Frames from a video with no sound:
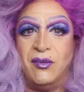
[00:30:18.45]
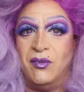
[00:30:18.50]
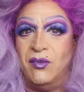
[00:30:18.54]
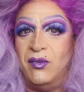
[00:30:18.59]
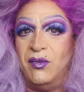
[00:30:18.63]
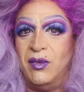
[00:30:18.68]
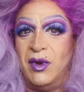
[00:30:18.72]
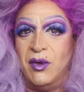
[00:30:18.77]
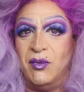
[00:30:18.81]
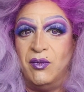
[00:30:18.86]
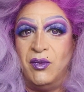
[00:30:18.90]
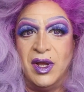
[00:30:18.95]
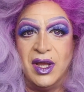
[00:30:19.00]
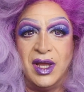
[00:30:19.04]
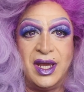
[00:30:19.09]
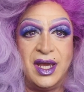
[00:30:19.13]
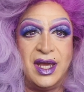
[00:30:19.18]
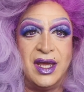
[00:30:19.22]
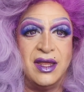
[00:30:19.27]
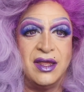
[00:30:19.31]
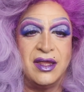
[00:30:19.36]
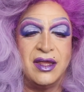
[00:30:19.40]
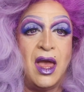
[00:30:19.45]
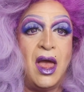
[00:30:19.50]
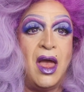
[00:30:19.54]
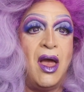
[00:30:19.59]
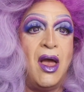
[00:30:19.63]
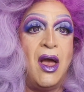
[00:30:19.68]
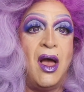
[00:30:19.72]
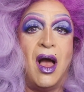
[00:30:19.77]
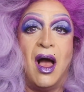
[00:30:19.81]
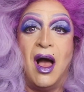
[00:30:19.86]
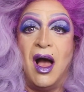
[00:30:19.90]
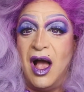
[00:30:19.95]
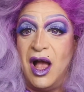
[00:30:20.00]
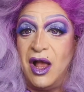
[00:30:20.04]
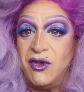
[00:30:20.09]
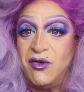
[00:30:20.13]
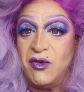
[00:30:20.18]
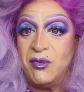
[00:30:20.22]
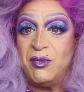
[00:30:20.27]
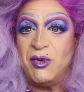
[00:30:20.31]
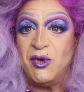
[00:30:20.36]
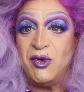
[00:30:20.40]
It, it really is.
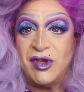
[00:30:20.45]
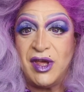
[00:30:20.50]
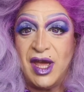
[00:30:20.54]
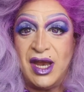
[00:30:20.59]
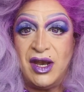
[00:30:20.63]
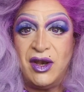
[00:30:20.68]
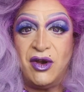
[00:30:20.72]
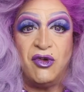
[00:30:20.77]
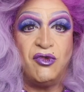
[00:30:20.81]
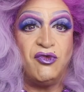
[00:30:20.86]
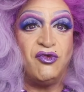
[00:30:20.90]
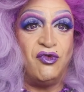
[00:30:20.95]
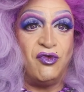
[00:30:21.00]
100%